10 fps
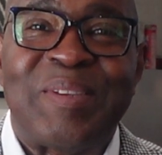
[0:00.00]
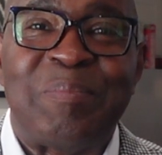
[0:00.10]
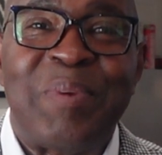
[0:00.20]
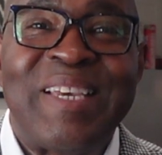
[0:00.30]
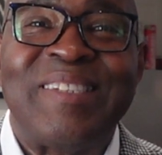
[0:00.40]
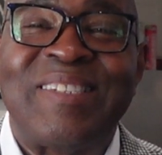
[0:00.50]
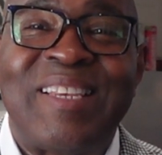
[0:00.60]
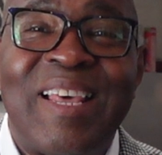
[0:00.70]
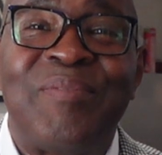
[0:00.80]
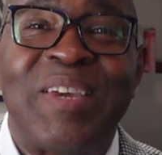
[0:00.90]

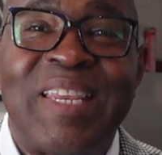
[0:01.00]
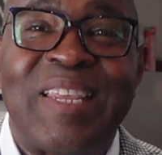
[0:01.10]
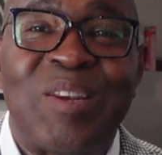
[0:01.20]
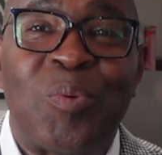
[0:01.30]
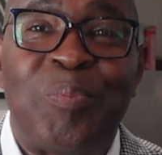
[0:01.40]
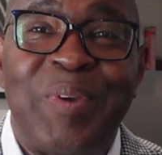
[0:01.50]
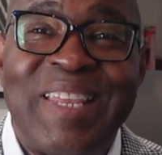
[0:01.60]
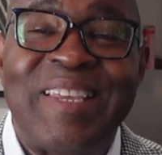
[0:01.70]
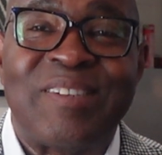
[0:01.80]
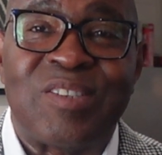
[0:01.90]
means living in
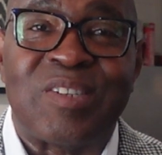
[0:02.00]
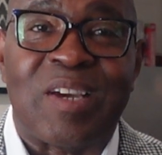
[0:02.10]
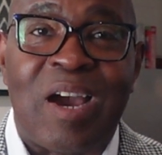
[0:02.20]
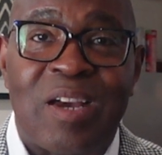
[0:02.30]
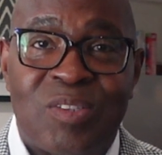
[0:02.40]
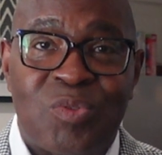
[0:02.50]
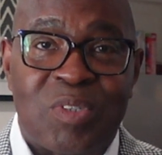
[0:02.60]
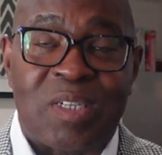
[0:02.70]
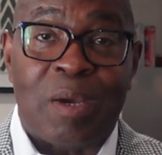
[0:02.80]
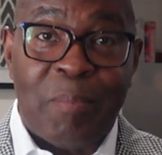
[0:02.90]
obedience to God's
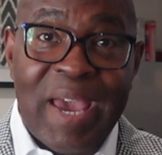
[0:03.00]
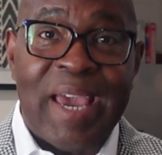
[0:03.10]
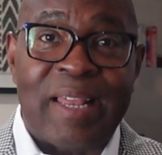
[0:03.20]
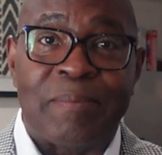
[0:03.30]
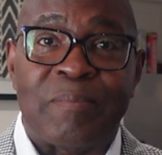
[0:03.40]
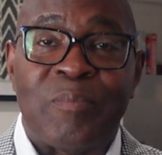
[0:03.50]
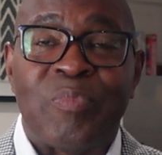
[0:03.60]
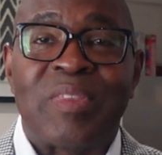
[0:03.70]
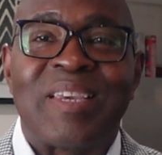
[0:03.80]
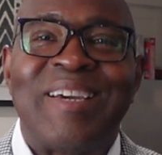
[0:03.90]
command.
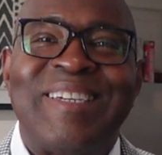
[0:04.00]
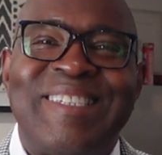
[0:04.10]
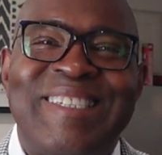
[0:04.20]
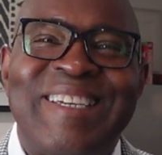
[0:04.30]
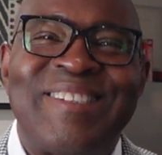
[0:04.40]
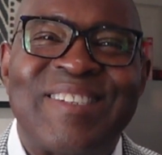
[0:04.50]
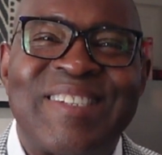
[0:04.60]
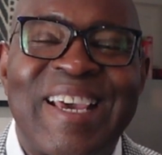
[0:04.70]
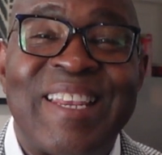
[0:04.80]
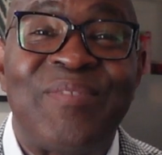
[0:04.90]

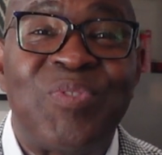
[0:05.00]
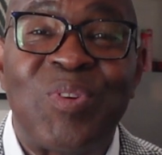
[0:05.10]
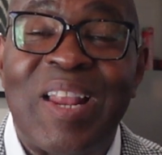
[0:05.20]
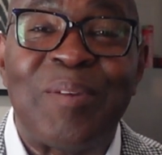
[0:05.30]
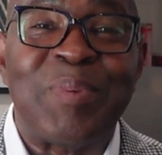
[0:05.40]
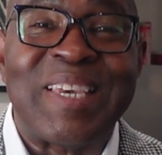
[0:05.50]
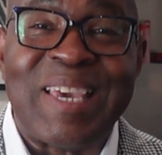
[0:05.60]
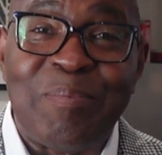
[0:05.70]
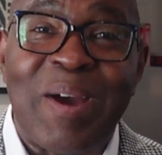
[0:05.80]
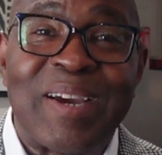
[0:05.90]
Jesus said, If you love me,
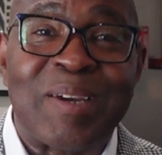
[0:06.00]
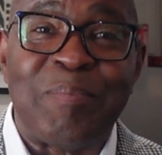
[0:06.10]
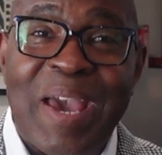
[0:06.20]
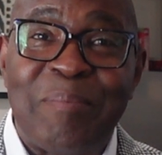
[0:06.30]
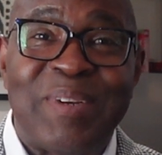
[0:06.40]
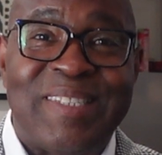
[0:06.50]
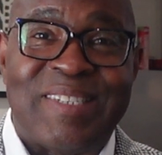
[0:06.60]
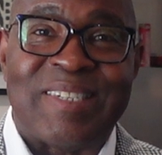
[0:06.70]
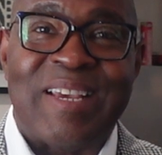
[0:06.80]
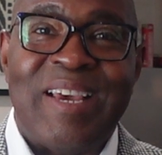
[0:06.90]
keep my
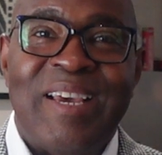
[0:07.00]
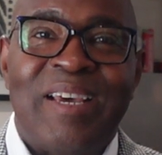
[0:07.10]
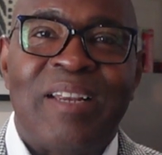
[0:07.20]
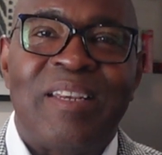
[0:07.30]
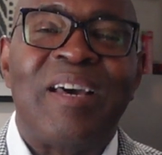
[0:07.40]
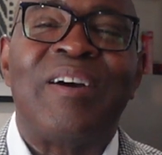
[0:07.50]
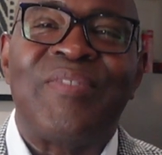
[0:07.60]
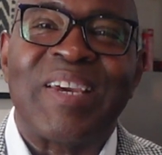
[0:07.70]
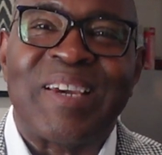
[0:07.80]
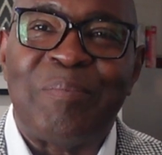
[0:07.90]
commandments.
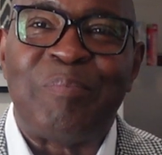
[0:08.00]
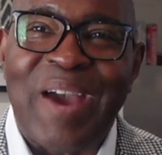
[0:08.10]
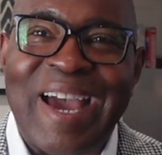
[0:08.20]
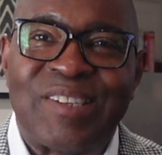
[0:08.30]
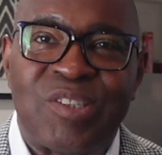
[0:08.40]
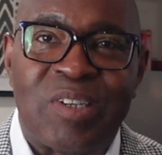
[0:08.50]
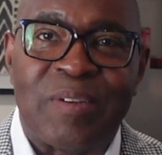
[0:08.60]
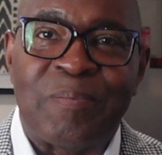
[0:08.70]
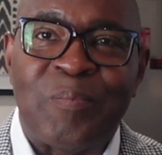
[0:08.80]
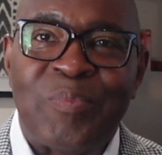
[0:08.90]
Love and compassion